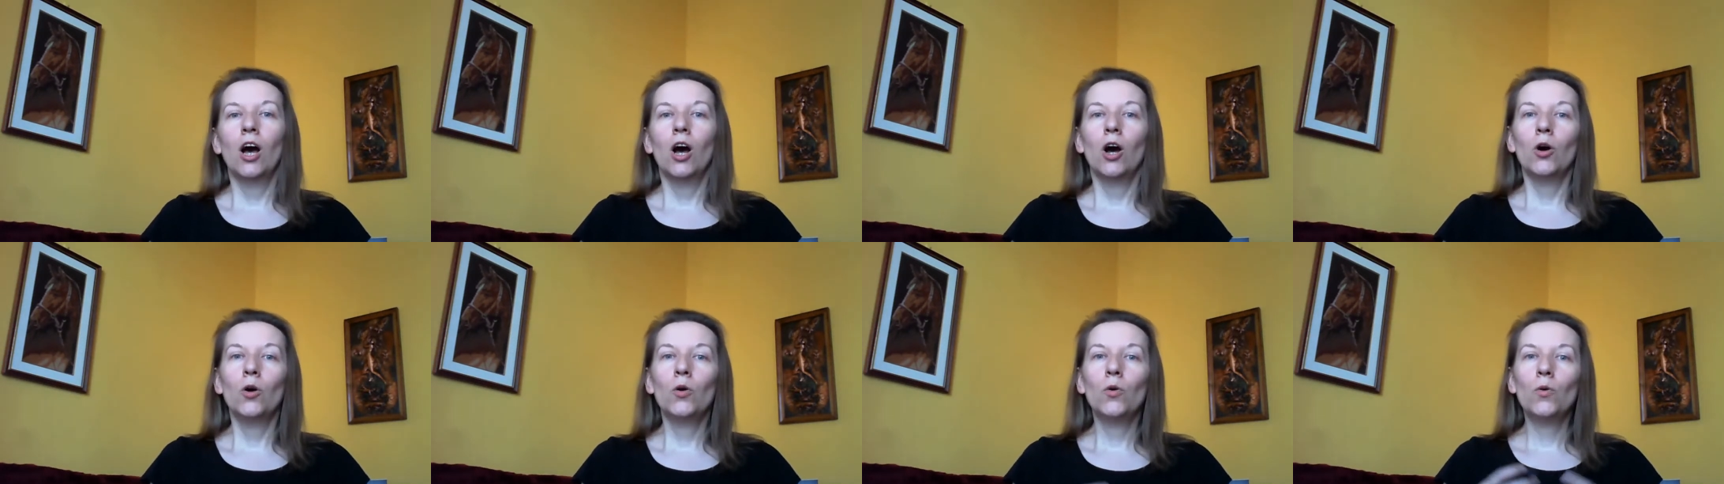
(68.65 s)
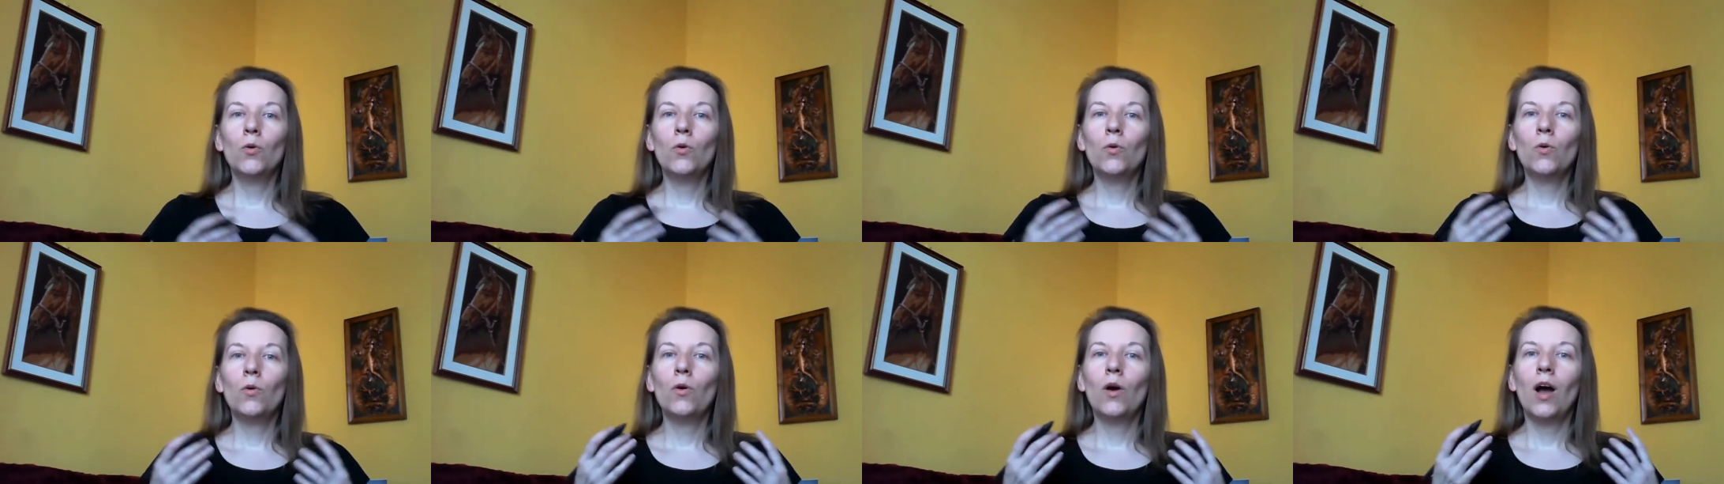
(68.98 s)

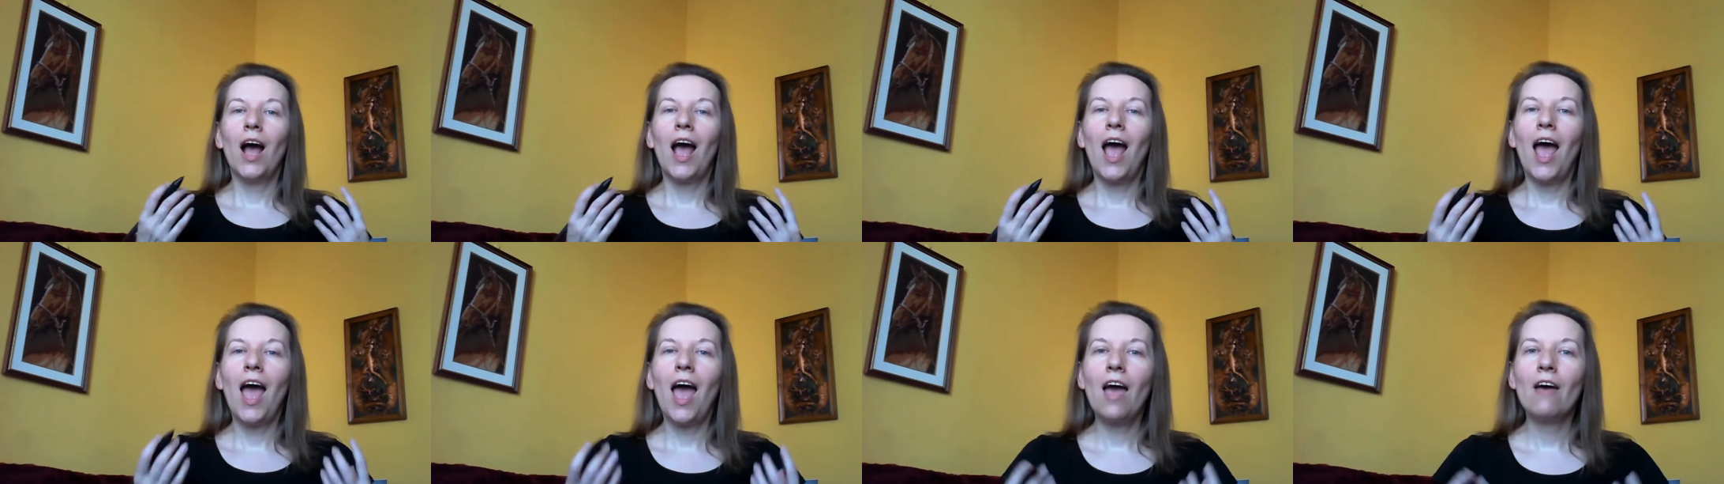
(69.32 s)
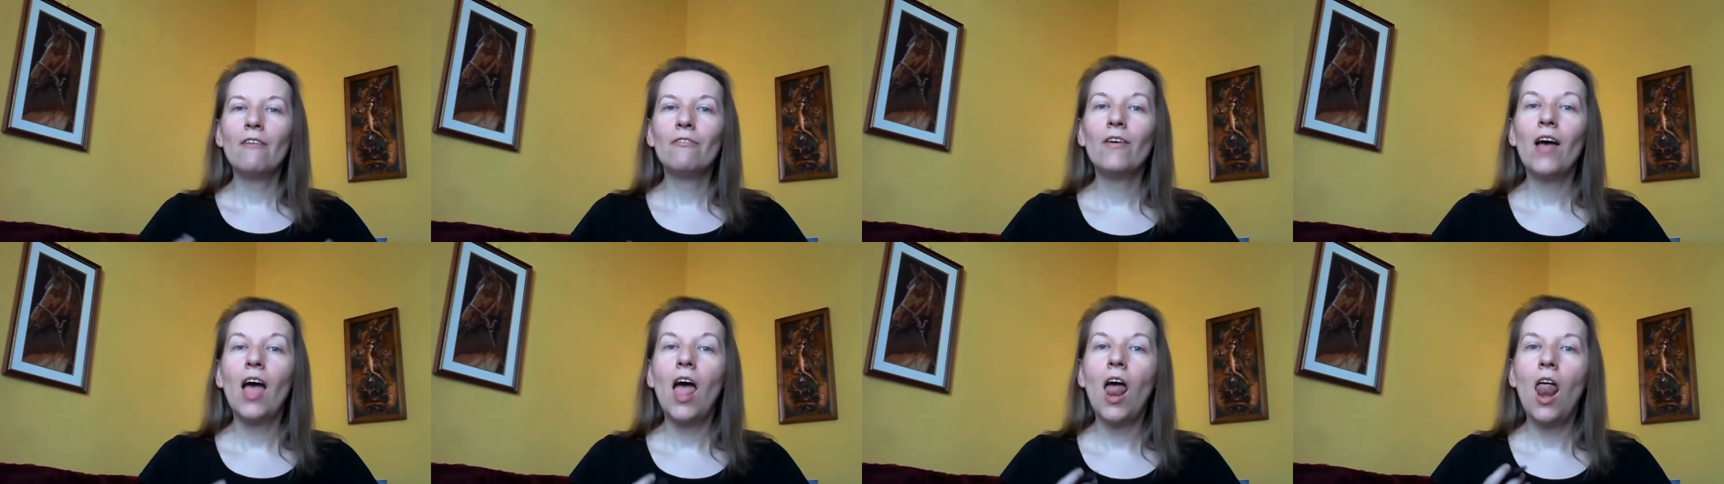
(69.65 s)
who
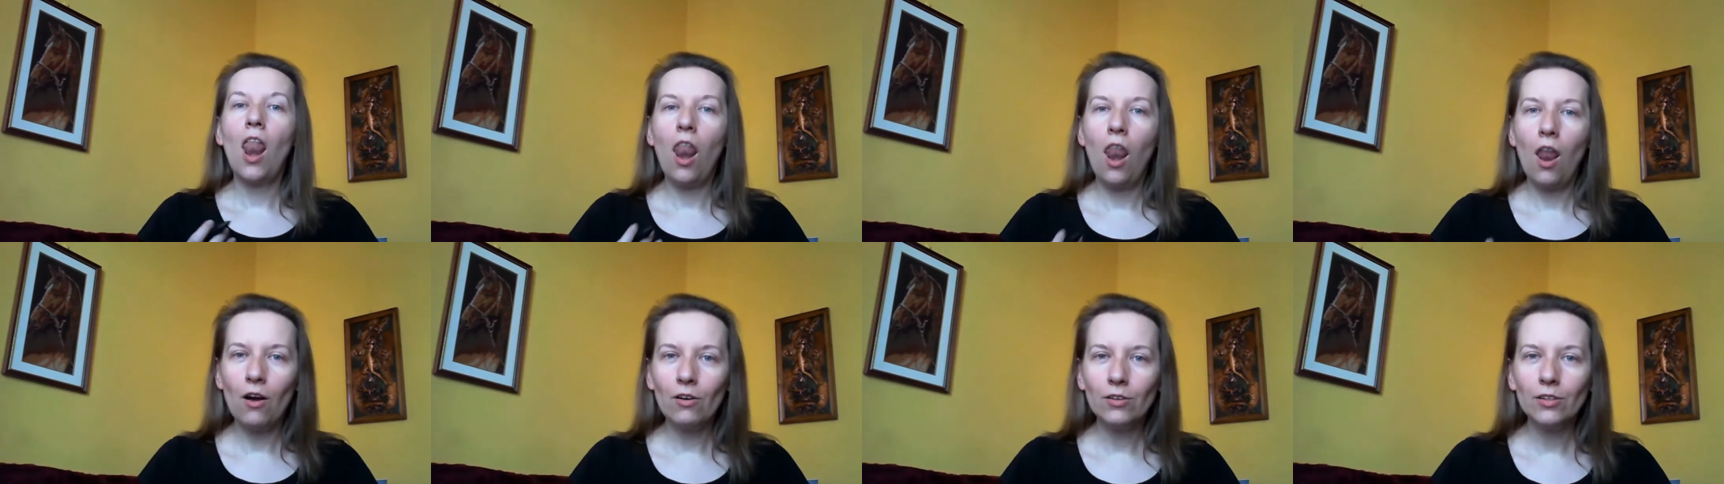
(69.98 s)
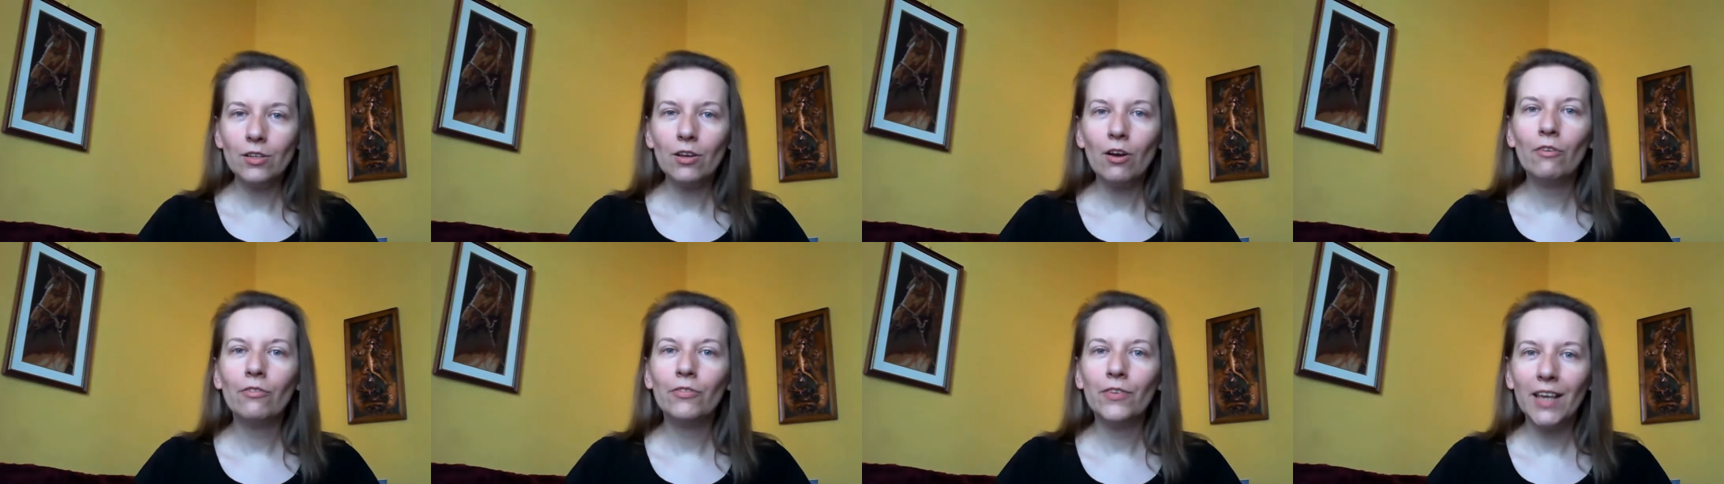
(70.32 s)
have a
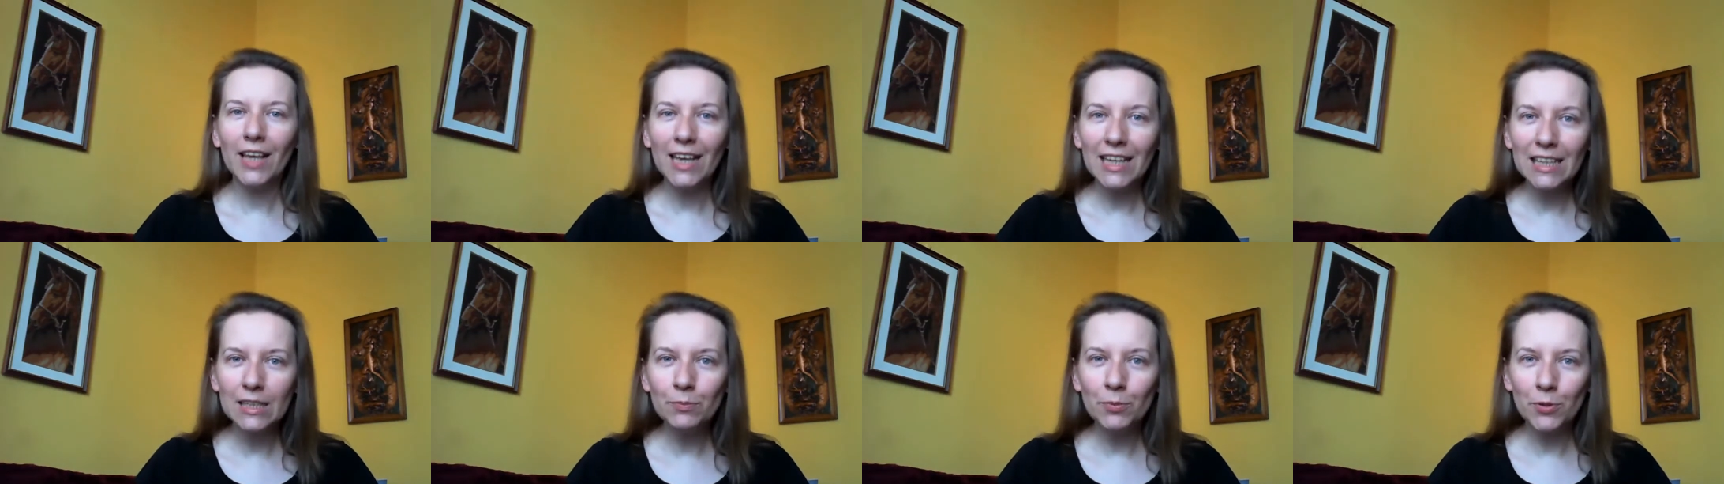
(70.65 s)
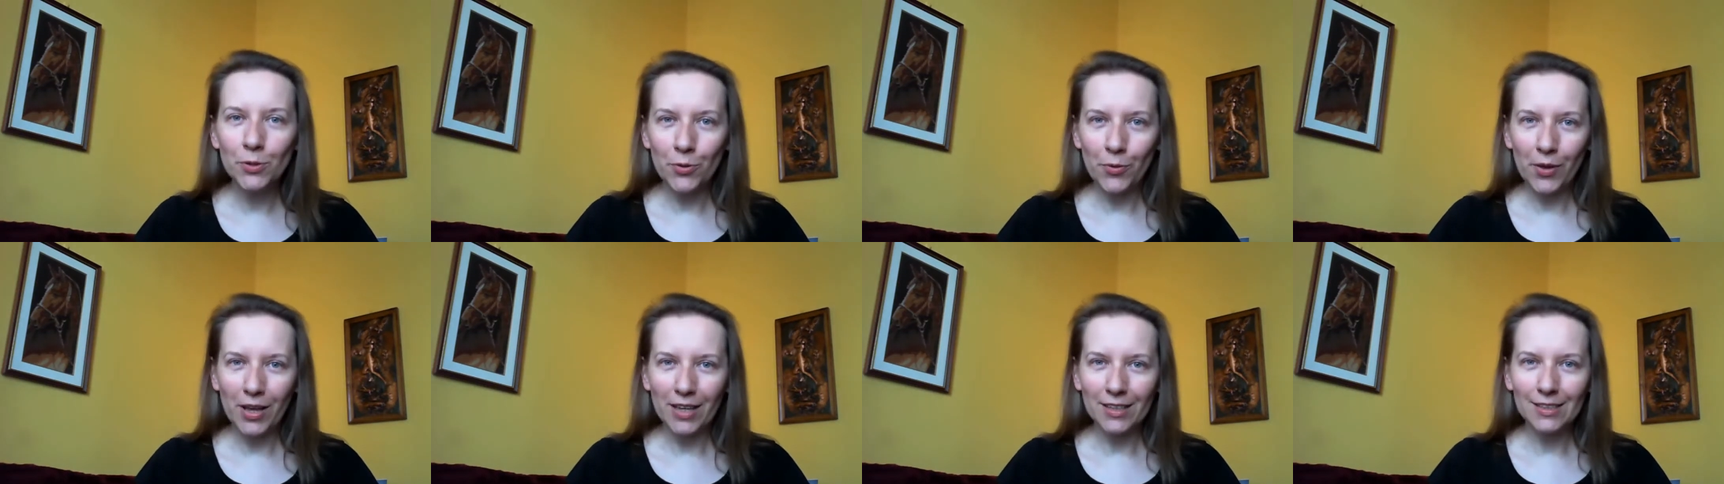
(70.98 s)
lot of
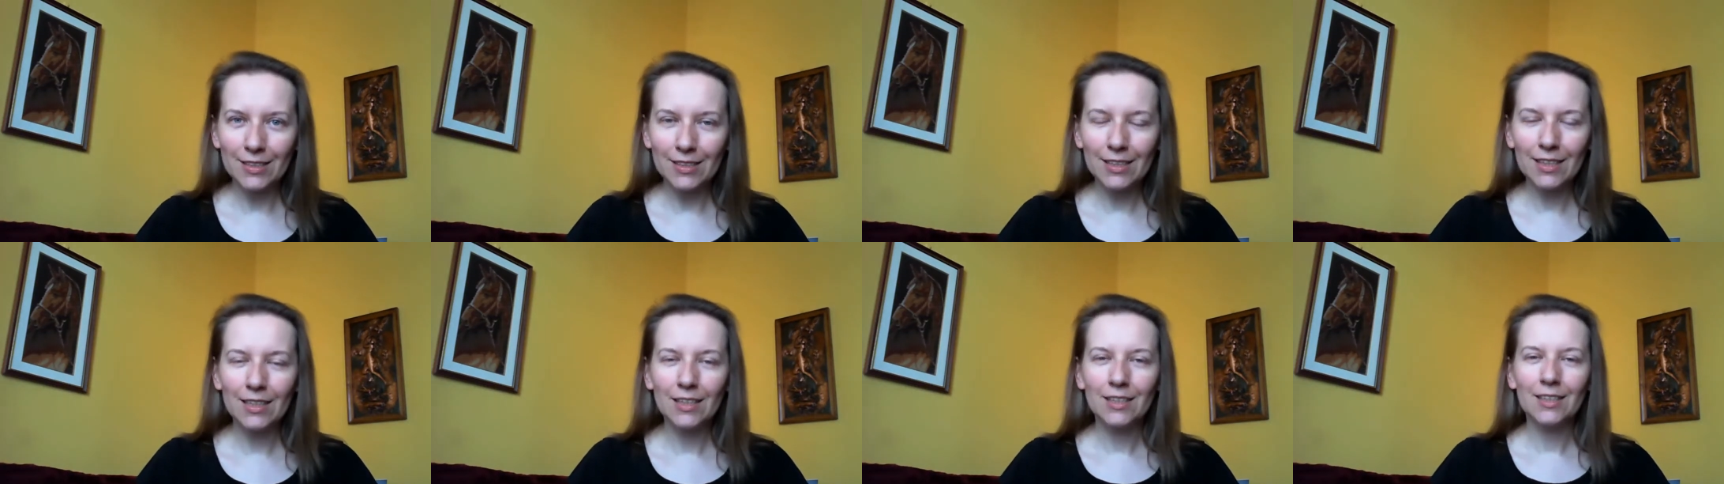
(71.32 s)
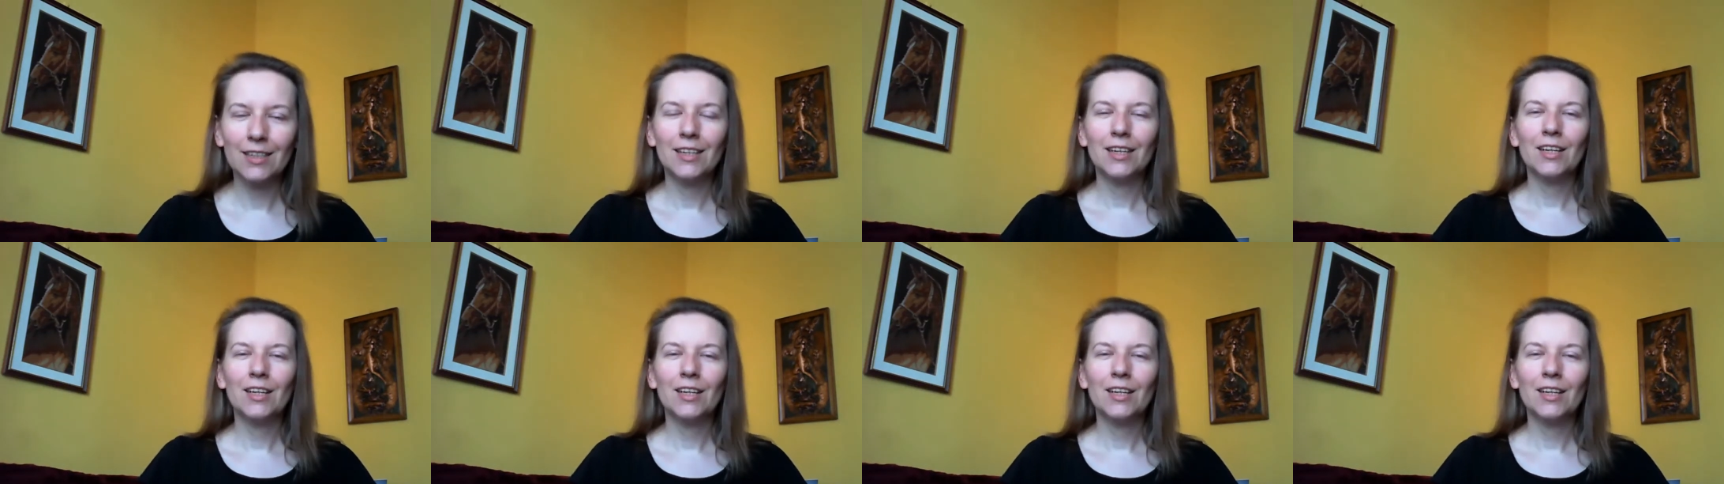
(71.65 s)
experience